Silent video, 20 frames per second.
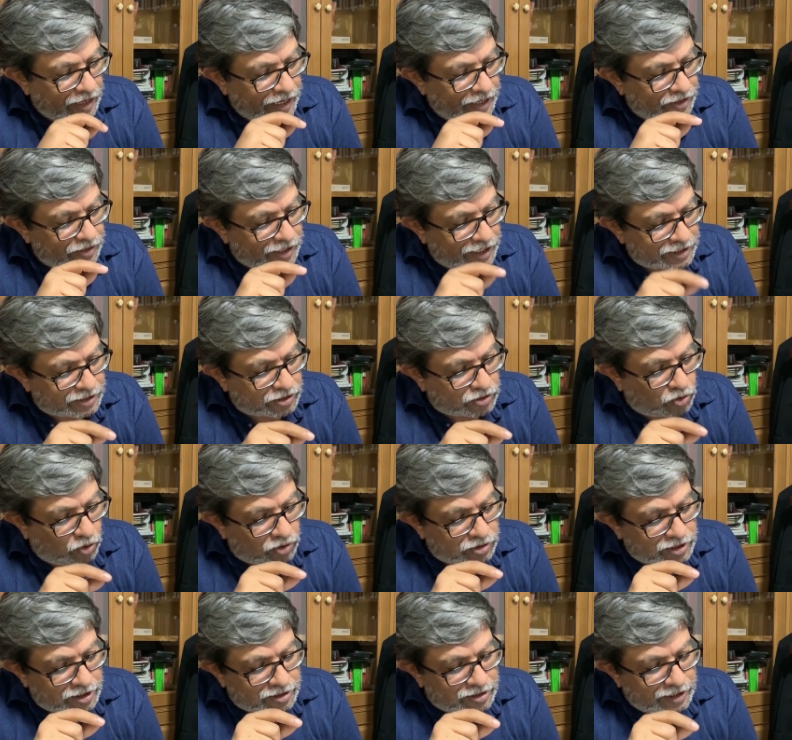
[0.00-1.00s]
and thus
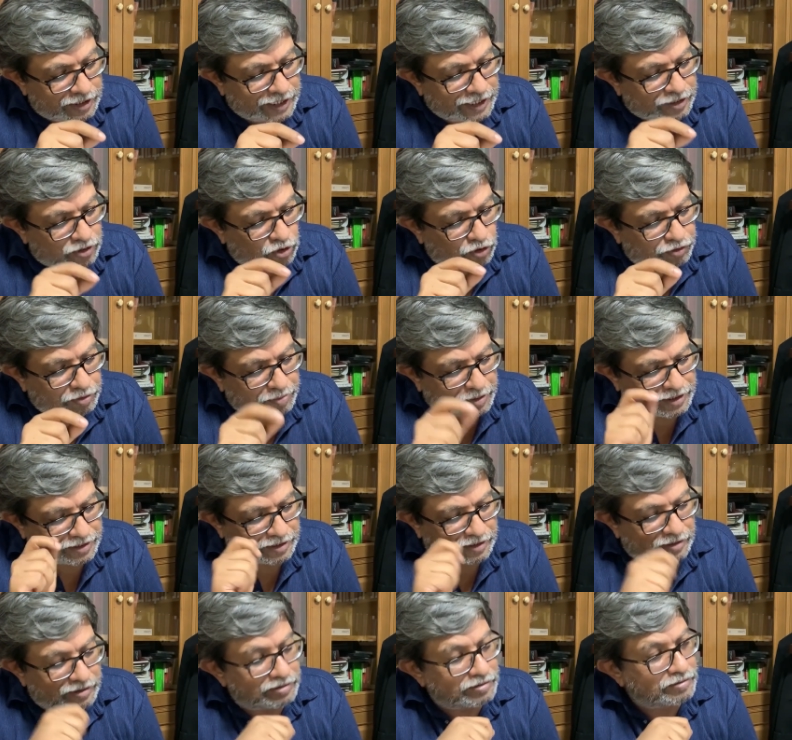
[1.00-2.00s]
causes the death of a
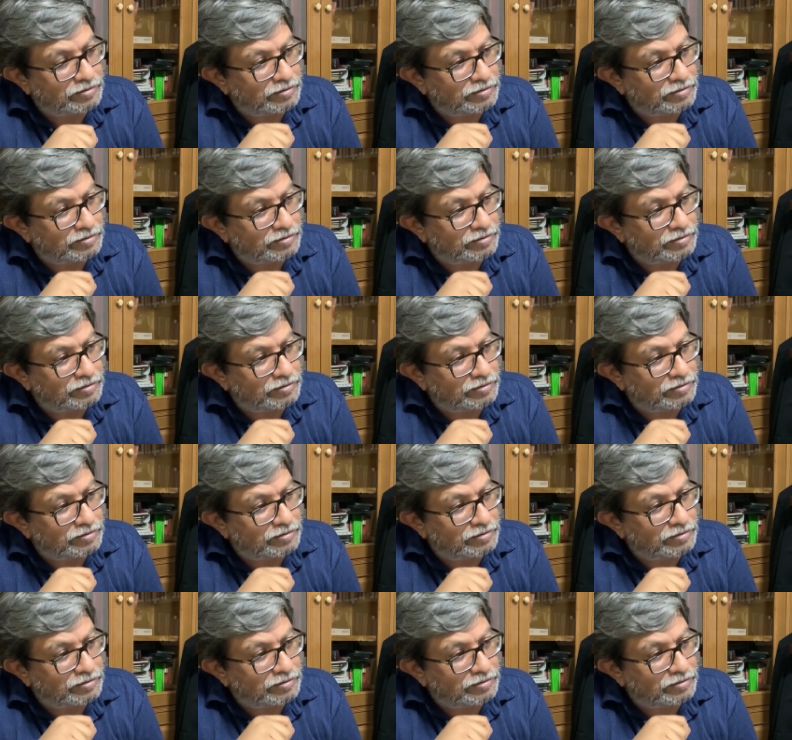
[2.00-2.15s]
person.